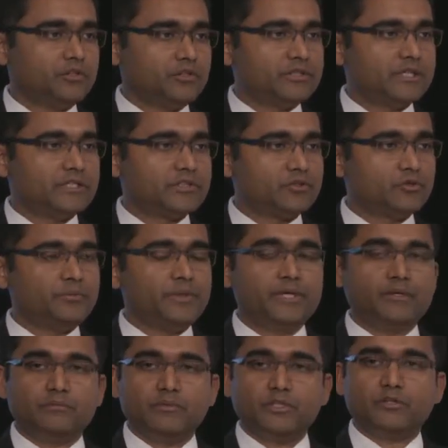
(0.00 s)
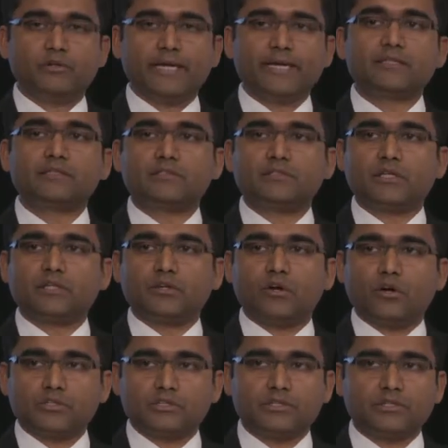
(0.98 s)
just to be, extra
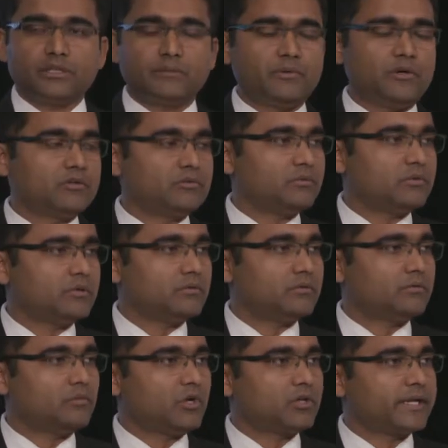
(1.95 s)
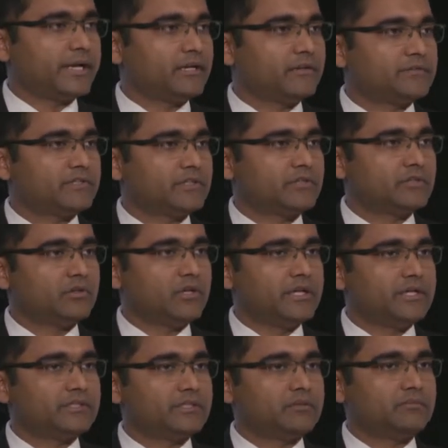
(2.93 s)
caution about what kind of
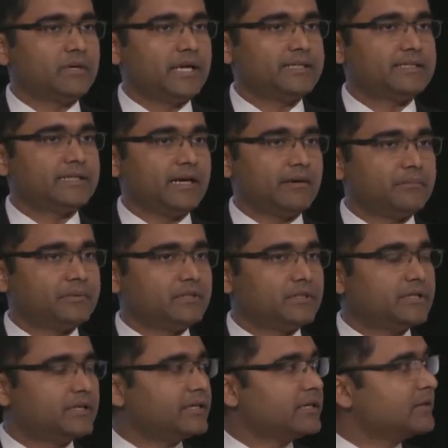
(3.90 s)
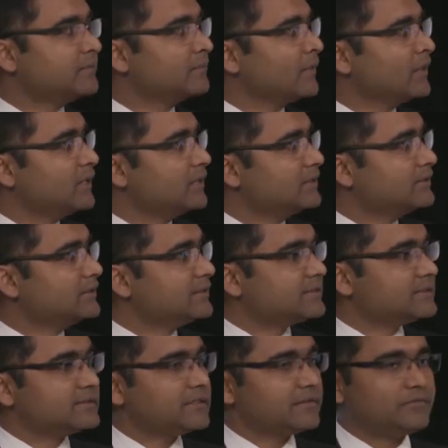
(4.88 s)
circulation might happen there.
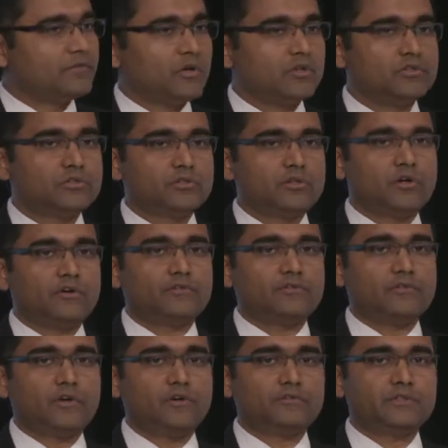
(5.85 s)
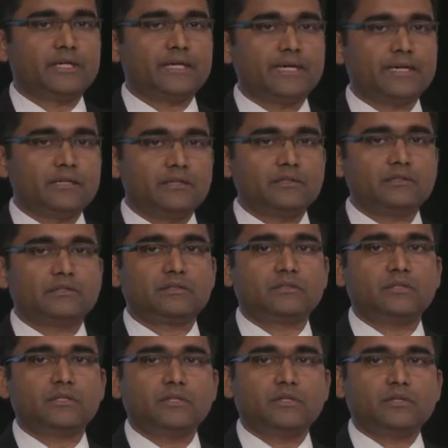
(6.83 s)
This is a photo of the health
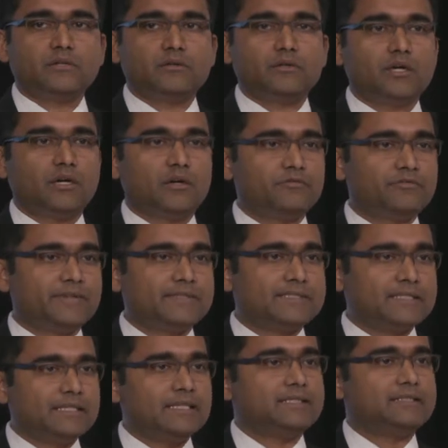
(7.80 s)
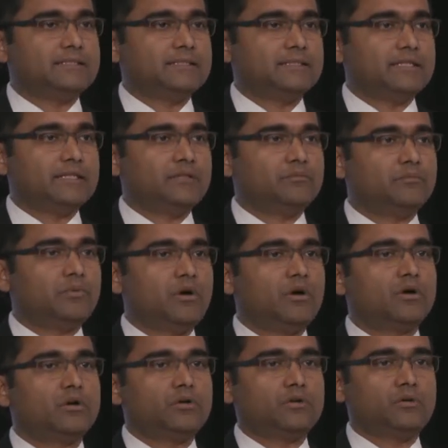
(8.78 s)
facility in
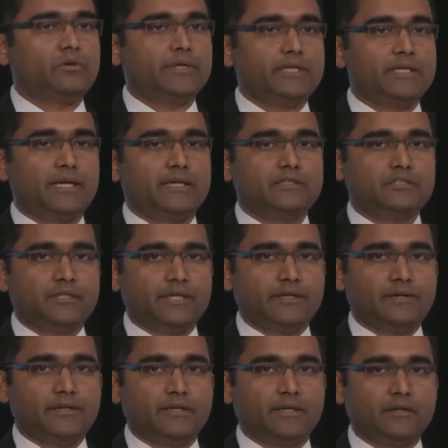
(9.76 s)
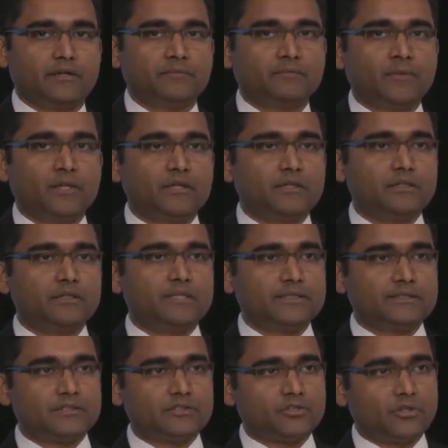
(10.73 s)
Borno in Nigeria,
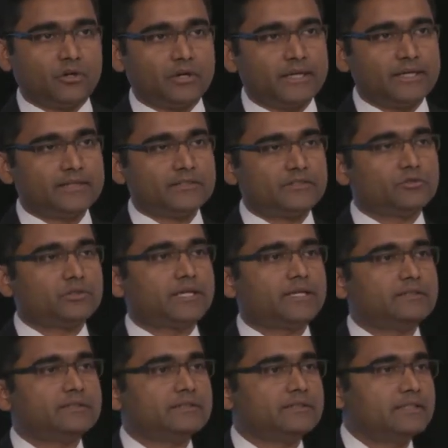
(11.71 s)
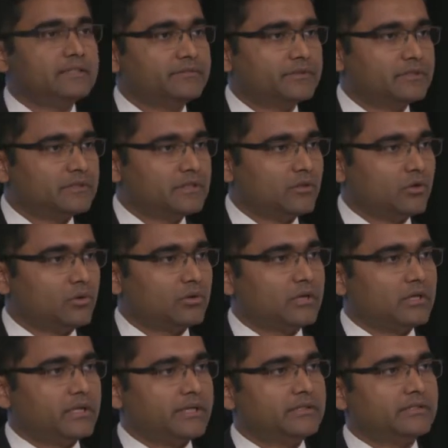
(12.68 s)
destroyed, as you can see, with the
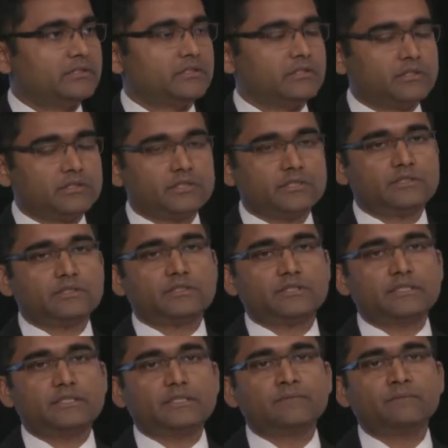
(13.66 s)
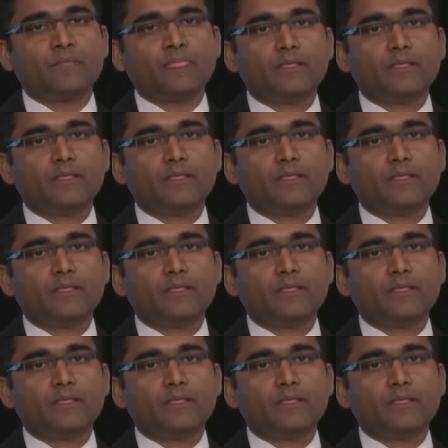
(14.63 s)
local insurgency